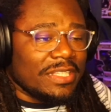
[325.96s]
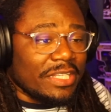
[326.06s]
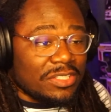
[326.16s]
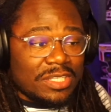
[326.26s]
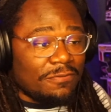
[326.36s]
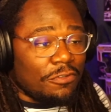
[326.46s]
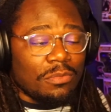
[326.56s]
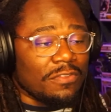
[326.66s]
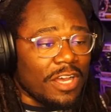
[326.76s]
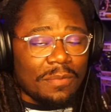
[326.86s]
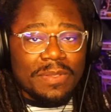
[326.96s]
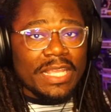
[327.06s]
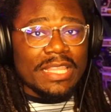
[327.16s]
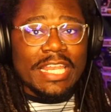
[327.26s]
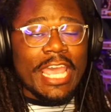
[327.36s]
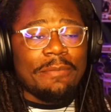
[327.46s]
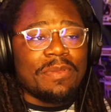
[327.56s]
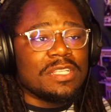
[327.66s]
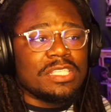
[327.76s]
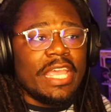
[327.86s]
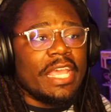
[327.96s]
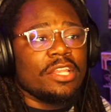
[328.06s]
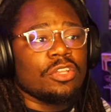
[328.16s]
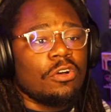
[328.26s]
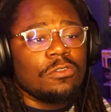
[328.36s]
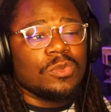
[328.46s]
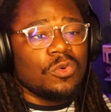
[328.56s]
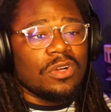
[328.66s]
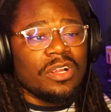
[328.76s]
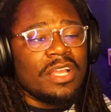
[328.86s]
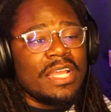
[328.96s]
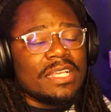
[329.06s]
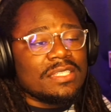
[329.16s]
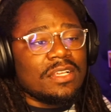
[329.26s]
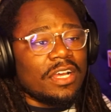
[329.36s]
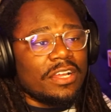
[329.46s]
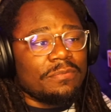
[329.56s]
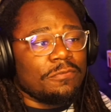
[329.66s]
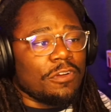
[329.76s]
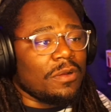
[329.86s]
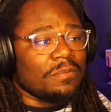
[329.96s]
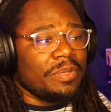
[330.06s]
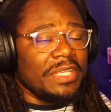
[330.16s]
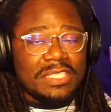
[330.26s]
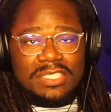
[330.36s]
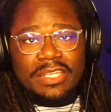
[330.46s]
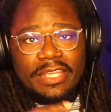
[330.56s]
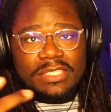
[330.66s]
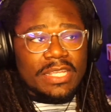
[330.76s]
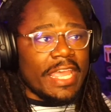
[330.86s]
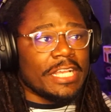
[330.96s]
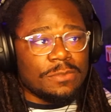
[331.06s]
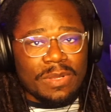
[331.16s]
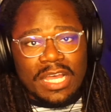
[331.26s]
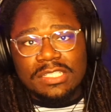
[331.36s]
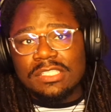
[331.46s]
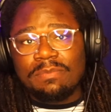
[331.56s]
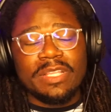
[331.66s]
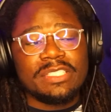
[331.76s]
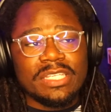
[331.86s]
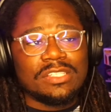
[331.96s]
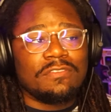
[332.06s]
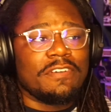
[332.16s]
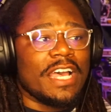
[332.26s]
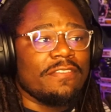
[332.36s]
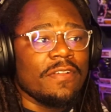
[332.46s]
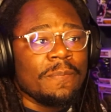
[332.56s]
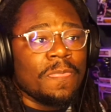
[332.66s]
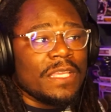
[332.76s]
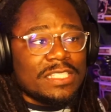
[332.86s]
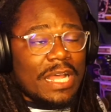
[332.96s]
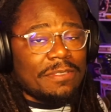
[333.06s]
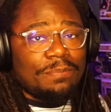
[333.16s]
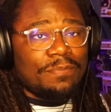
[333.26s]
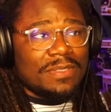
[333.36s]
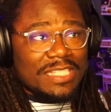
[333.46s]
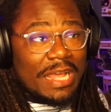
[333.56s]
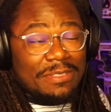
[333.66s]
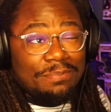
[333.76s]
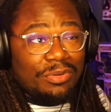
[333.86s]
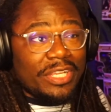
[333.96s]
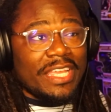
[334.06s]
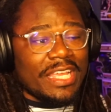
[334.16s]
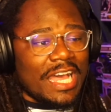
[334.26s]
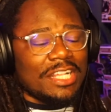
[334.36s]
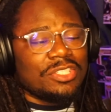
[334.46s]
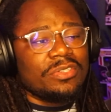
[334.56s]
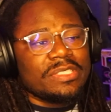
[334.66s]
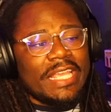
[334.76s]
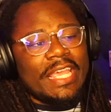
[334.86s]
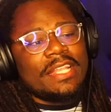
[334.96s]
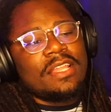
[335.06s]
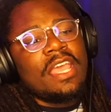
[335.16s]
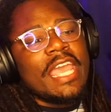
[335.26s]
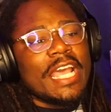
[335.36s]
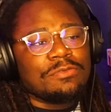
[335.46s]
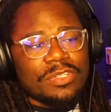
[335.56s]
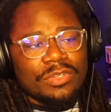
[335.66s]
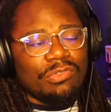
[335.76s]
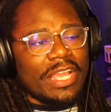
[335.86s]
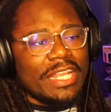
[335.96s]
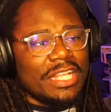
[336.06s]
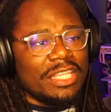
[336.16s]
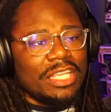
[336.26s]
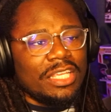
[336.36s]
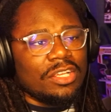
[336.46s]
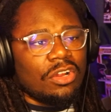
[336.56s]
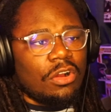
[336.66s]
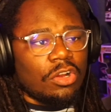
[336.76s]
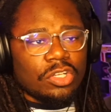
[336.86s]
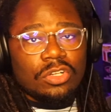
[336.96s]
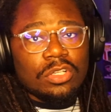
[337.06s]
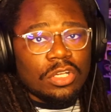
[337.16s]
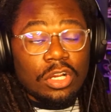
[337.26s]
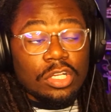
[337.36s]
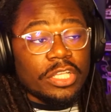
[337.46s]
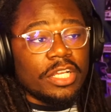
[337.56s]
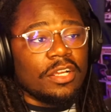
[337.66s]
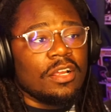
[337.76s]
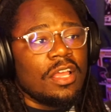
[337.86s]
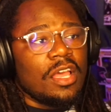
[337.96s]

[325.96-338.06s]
there's some form of update that happens and Cold War from PC to Xbox to PlayStation 5 stops bricking consoles, and as we read in the article earlier,